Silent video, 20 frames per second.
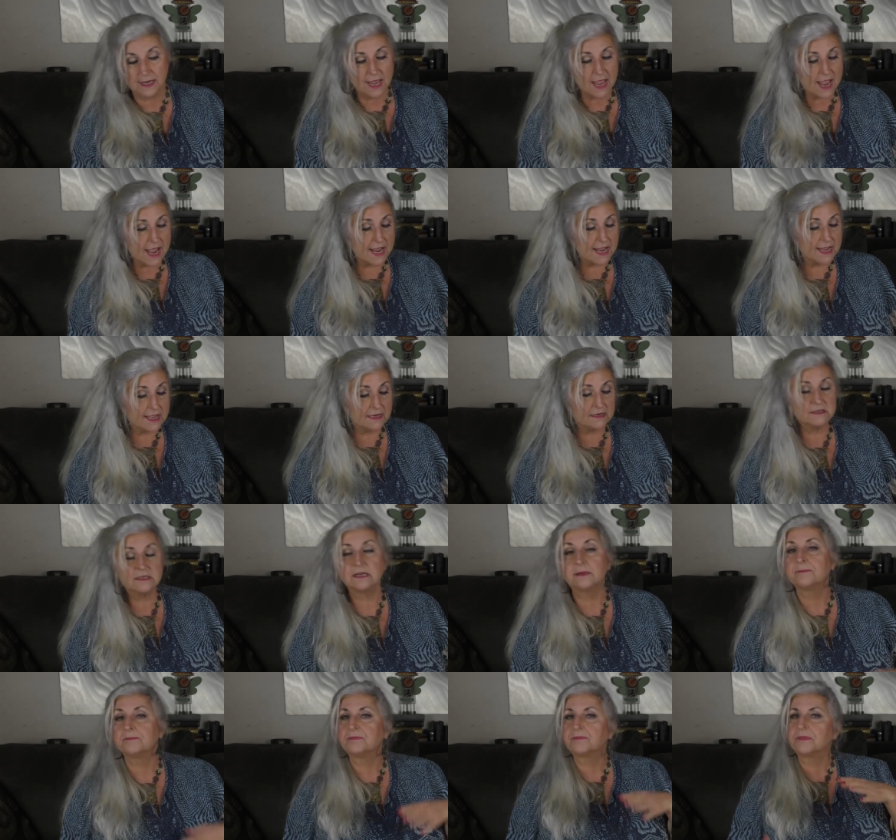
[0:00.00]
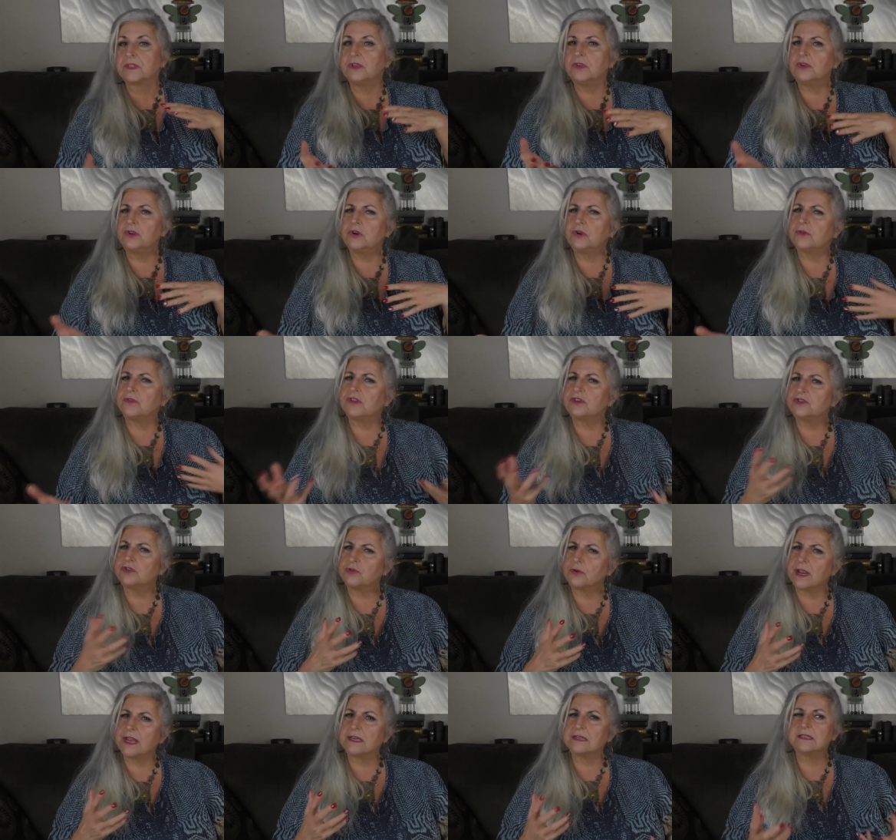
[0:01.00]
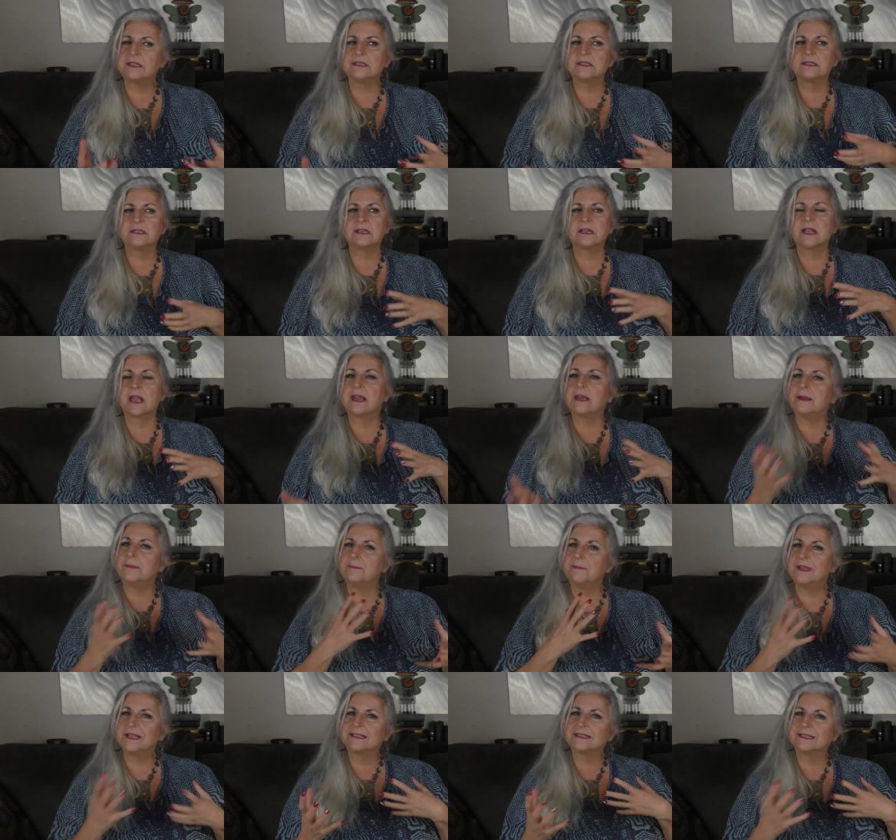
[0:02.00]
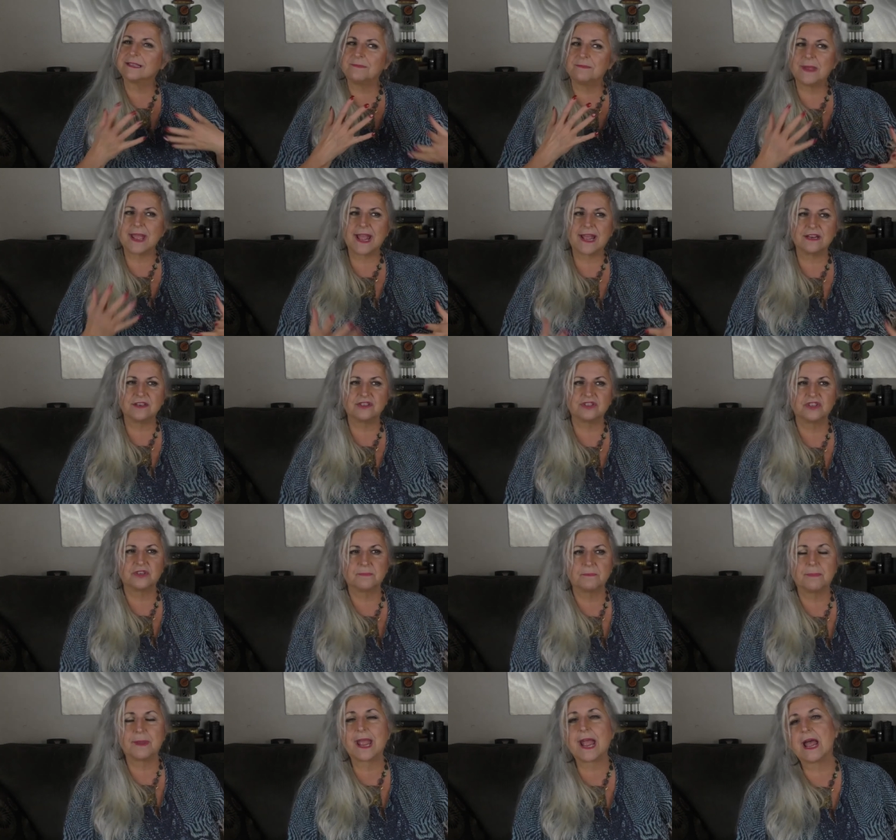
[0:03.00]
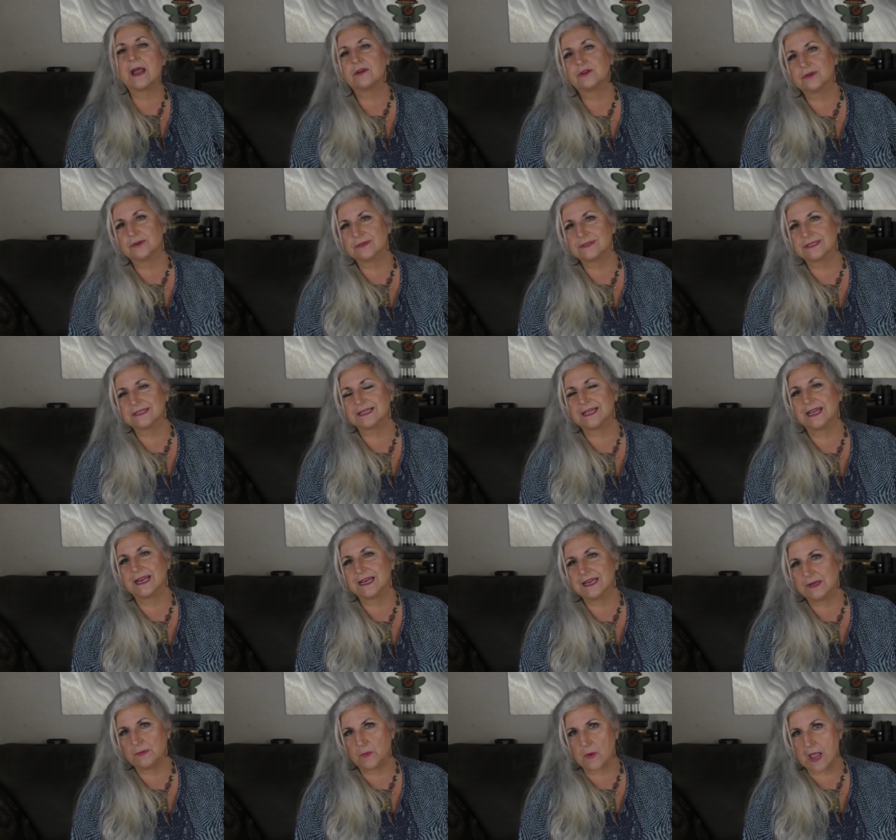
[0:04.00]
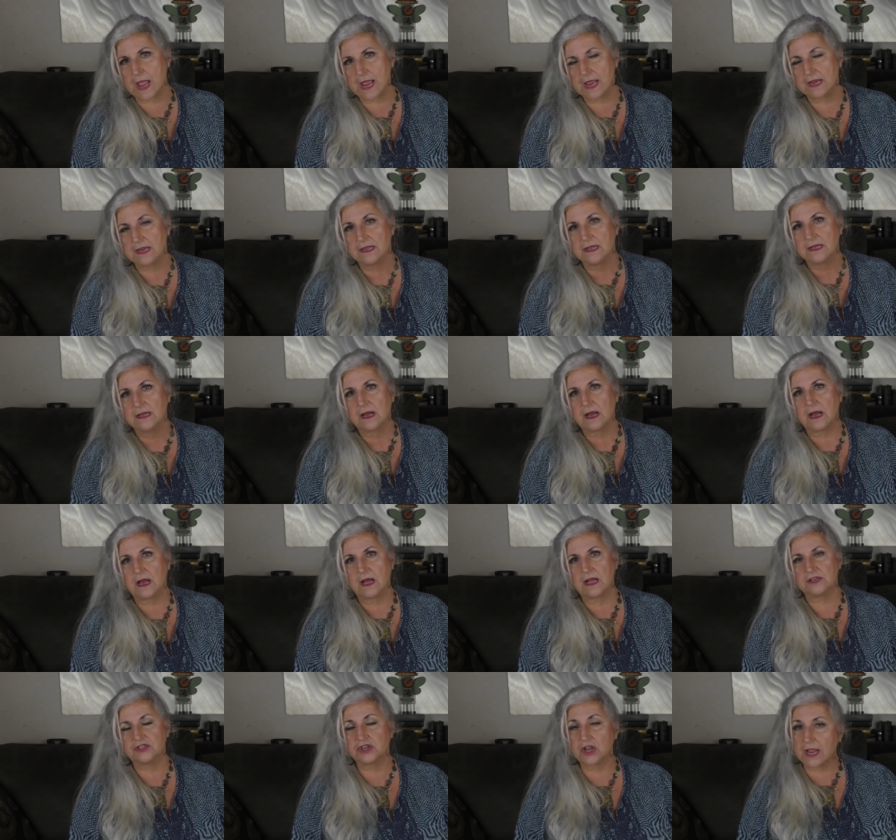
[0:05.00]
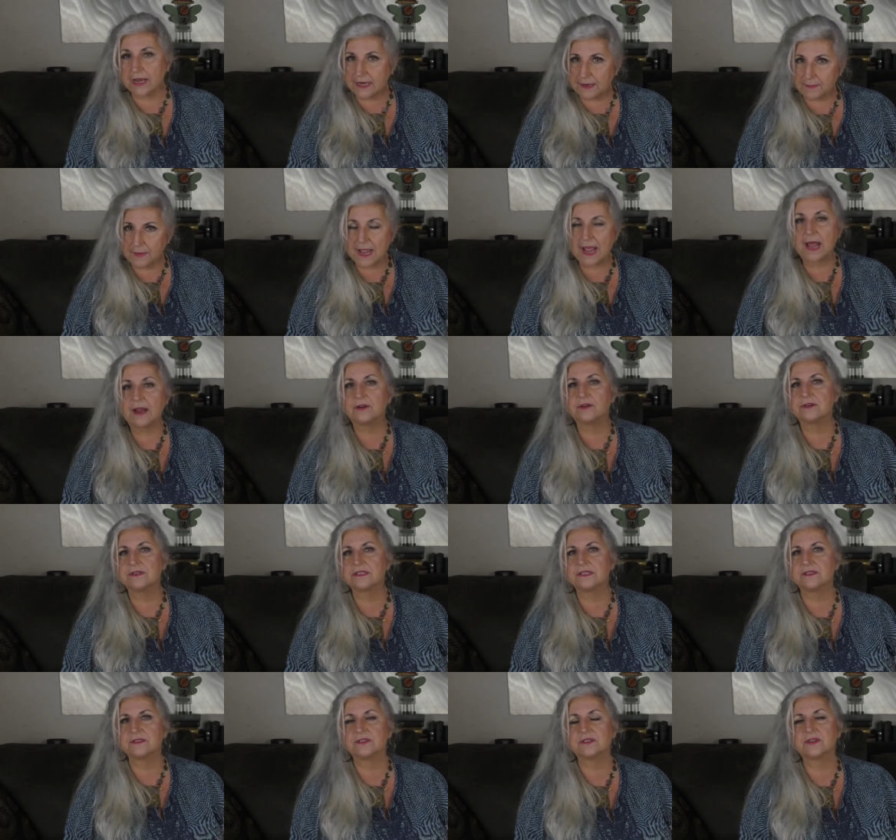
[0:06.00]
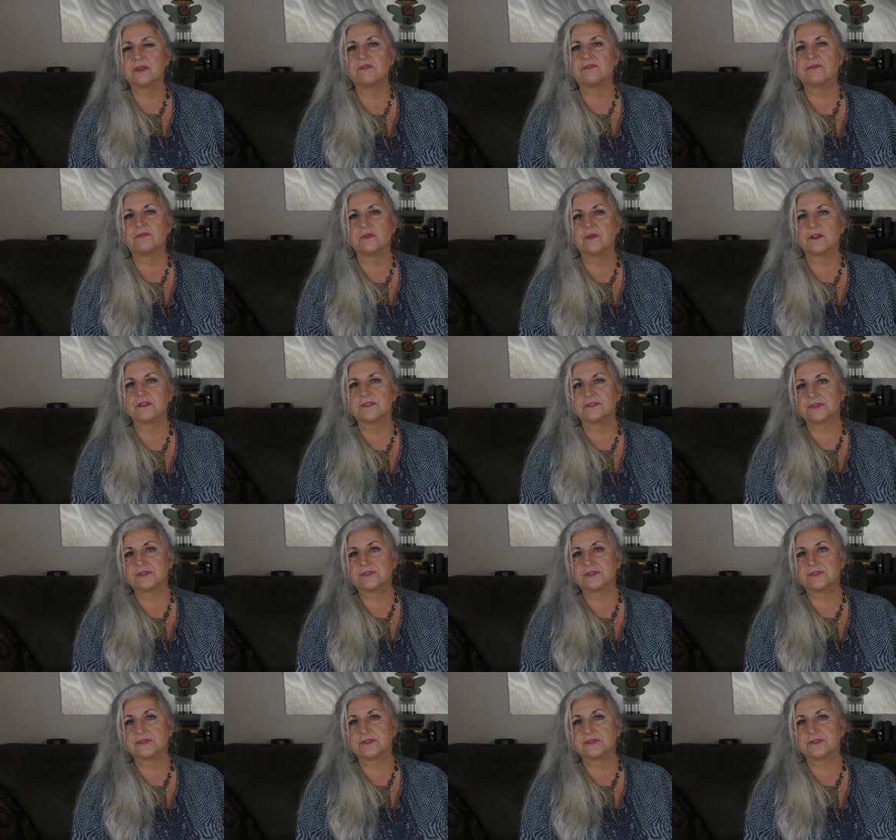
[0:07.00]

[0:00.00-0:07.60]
And, you know, the trend is to kind of mix and match patterns anyway, China patterns and so forth.